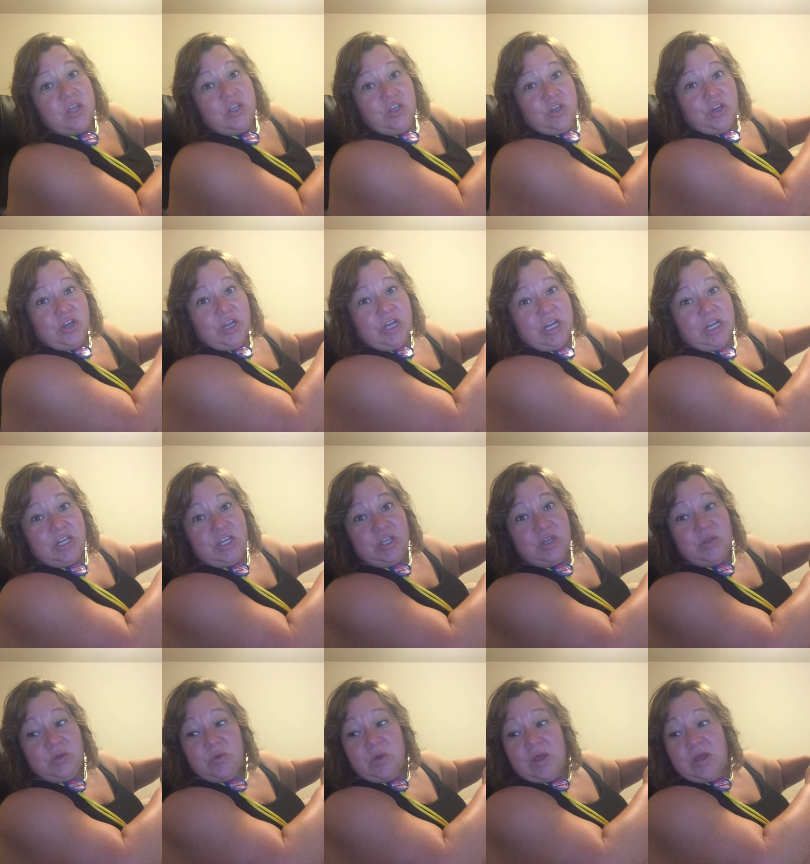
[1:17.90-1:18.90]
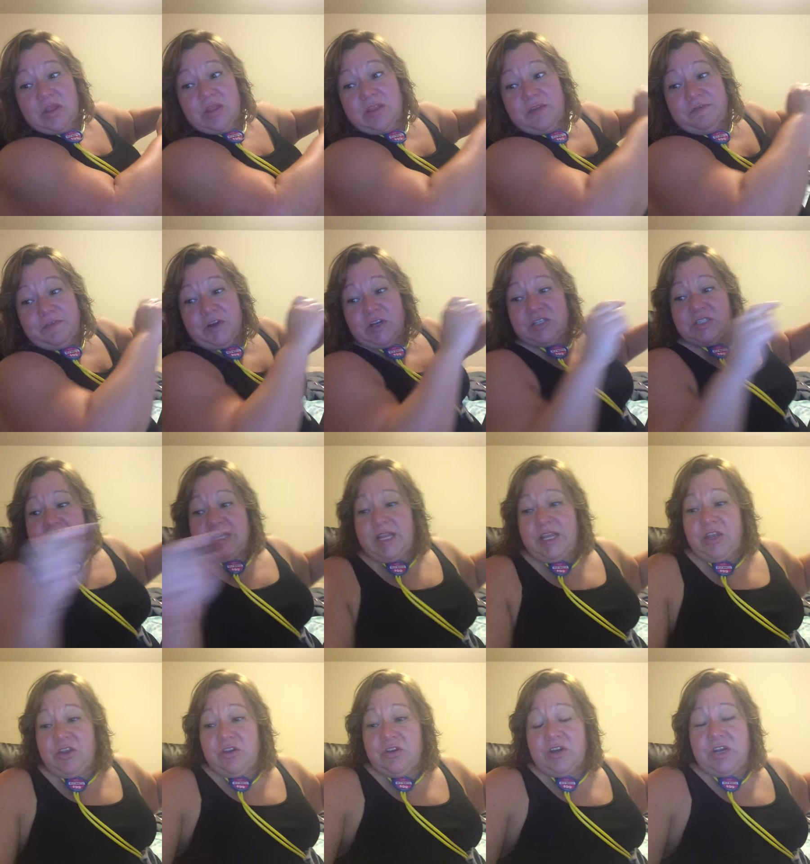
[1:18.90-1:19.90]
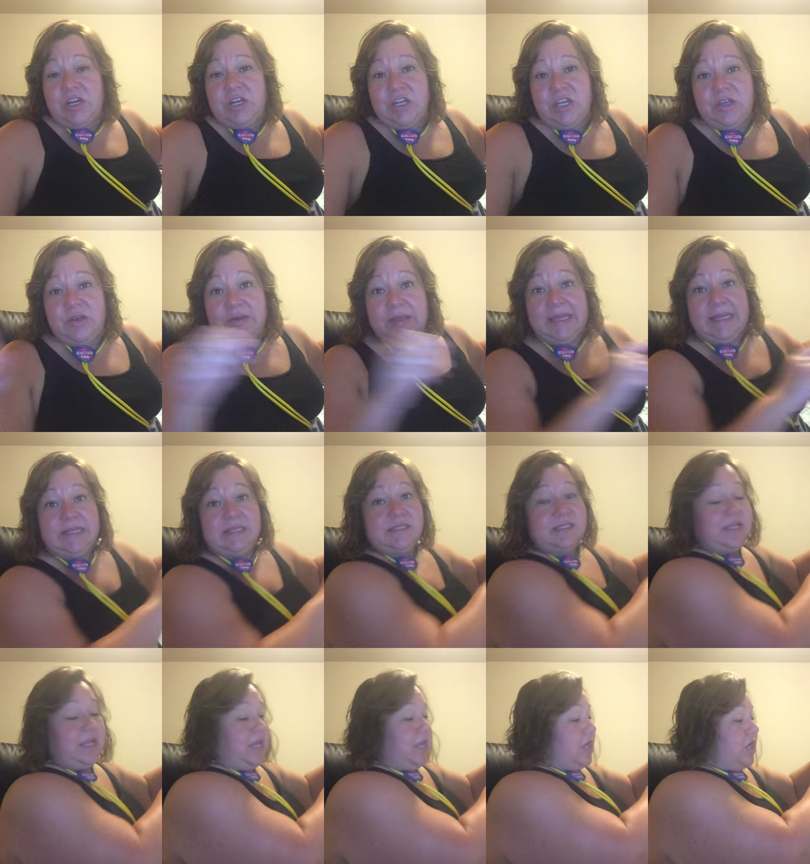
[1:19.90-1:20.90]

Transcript: You're going to do, the first thing you're going to do is